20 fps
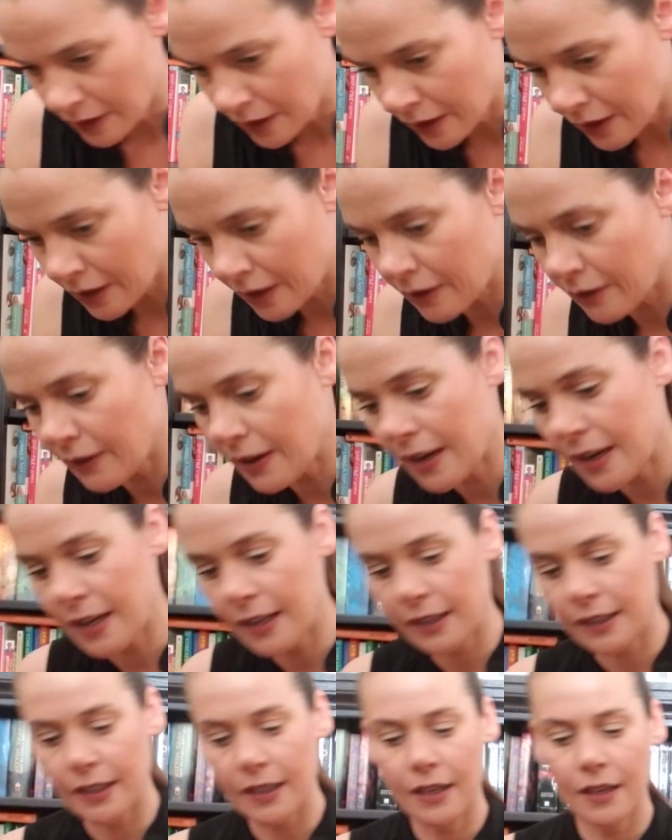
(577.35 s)
All
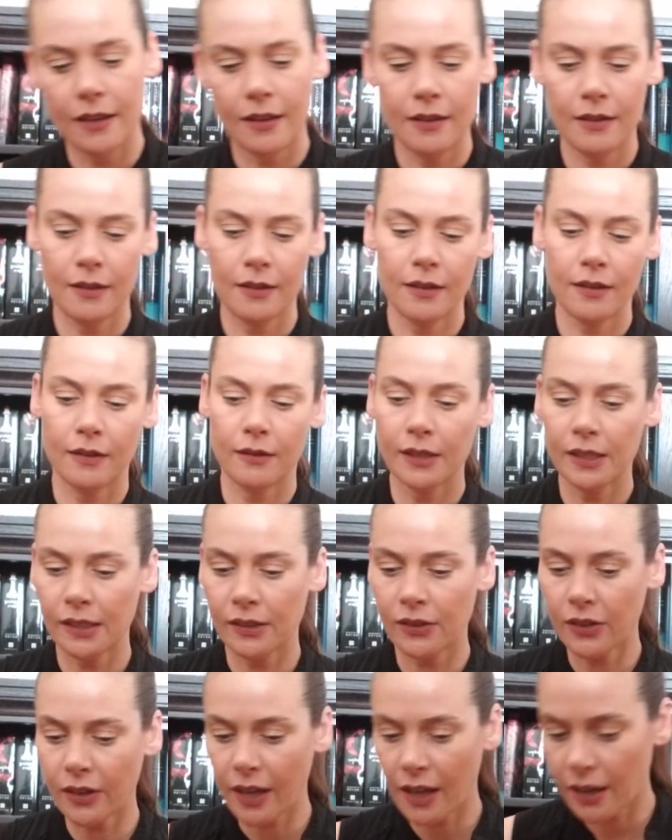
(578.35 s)
right, we
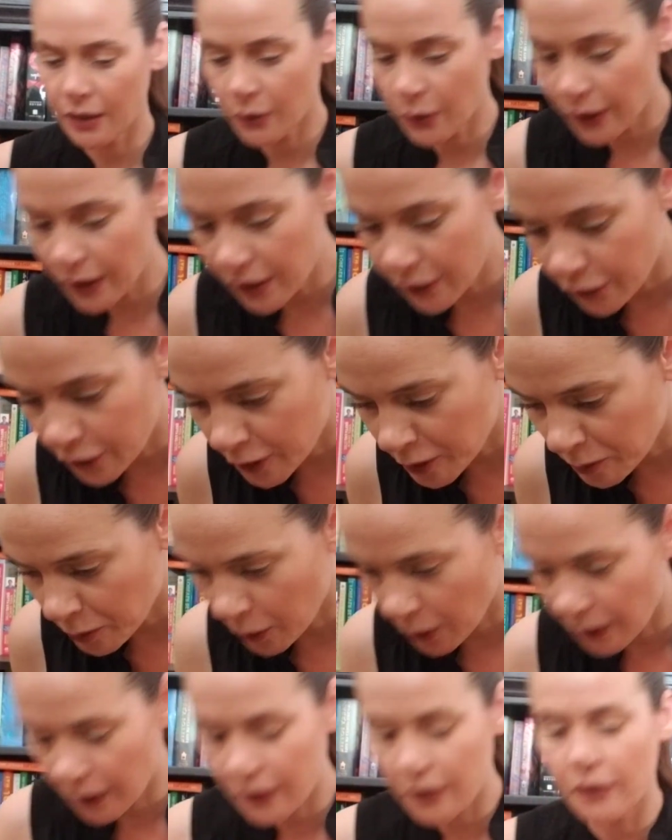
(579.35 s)
still got quite a few
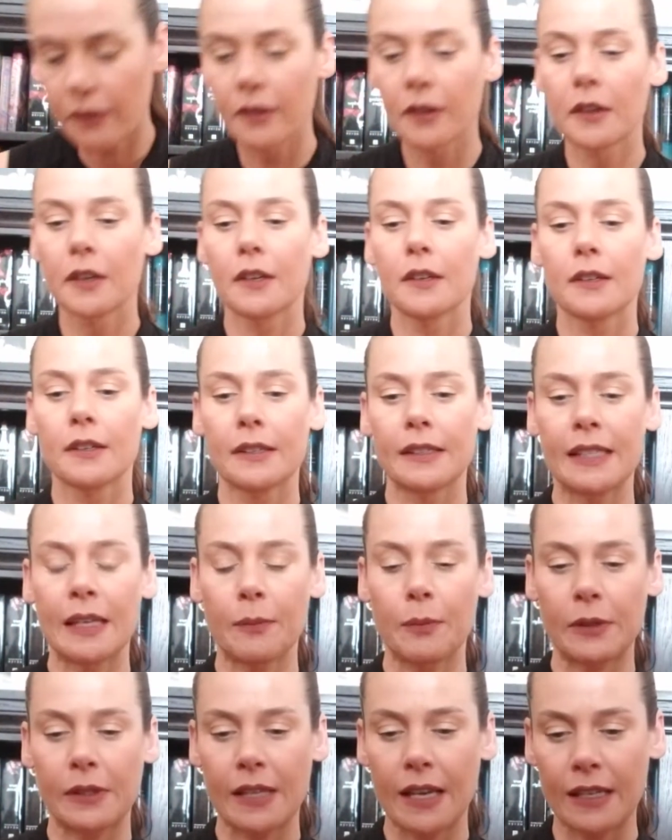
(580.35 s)
more little
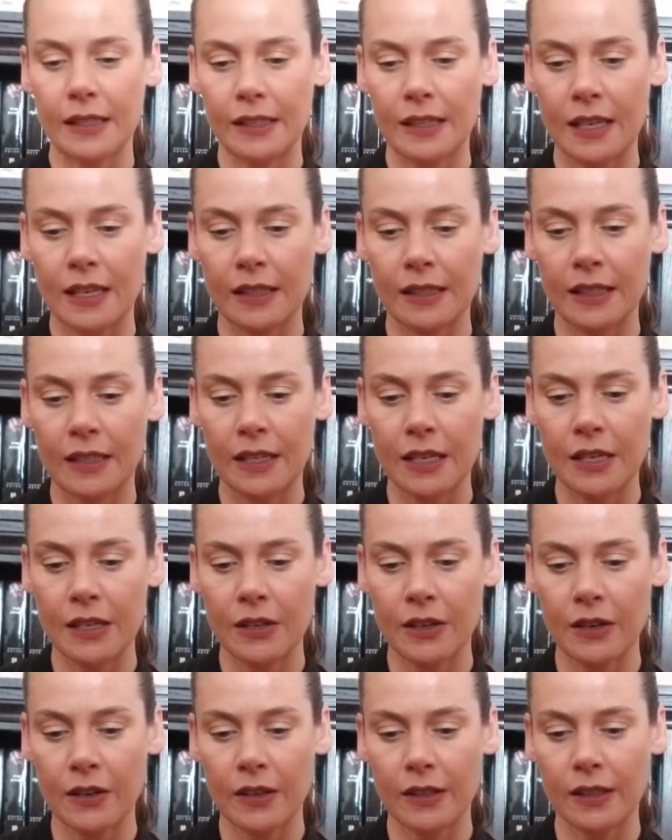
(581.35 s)
sample size things in
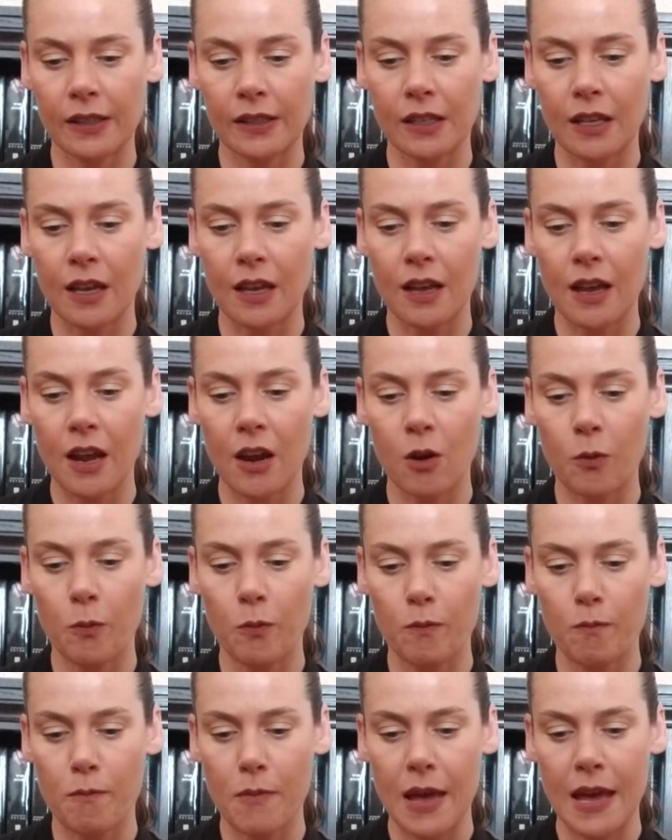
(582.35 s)
here. This is a hair
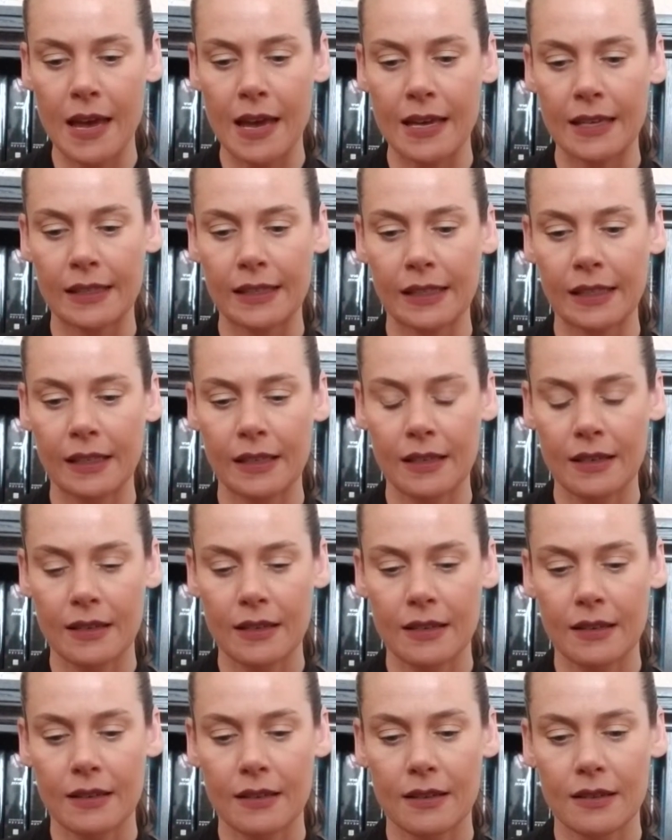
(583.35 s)
mask,
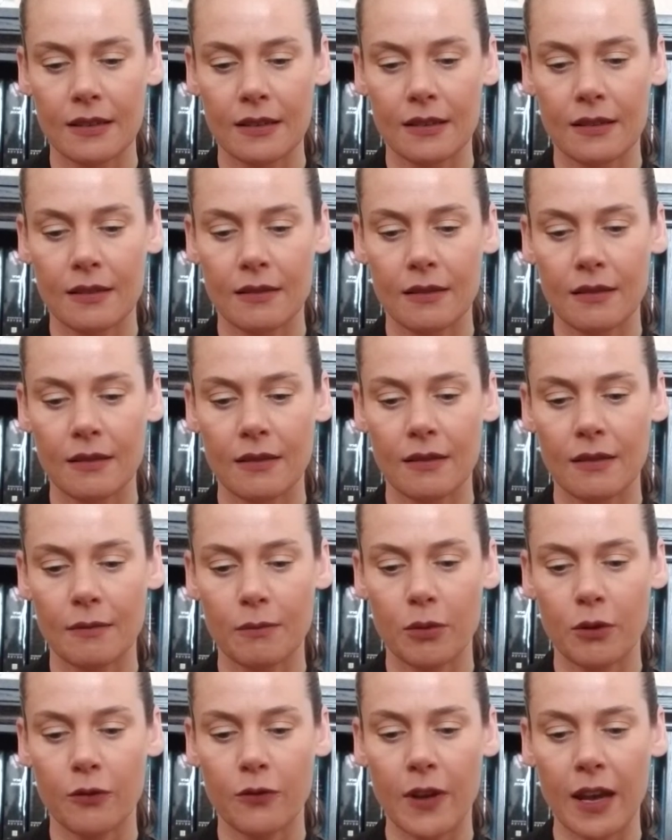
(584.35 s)

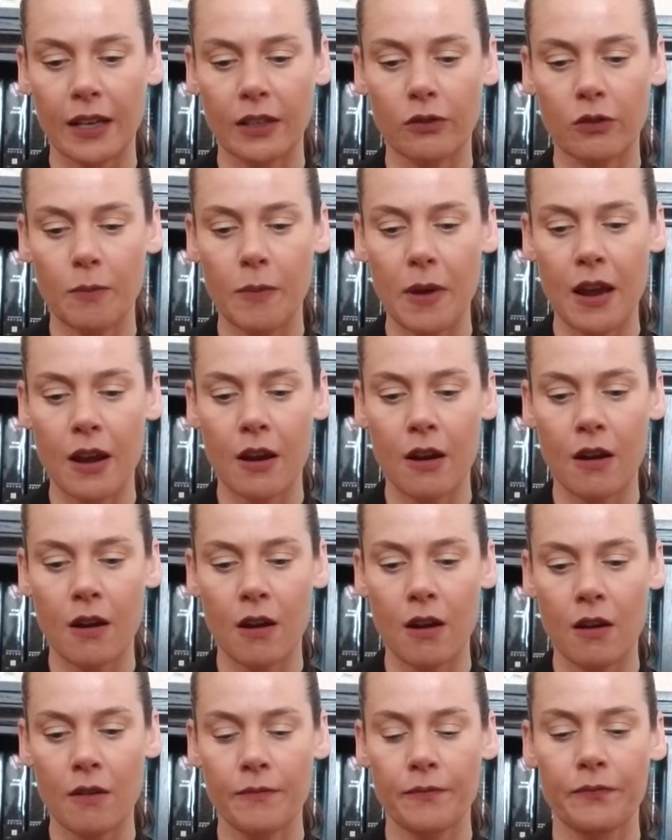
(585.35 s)
Perfect
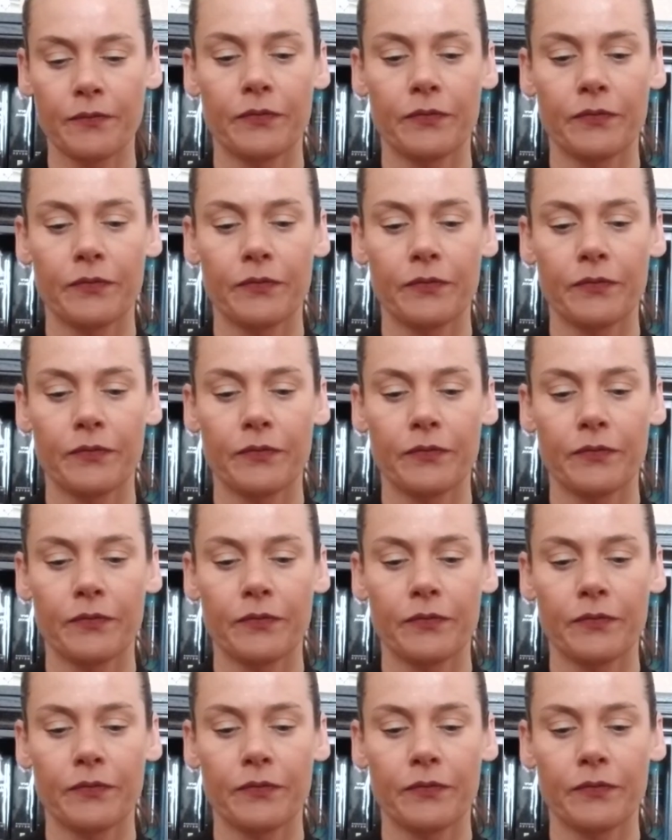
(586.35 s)
Repair.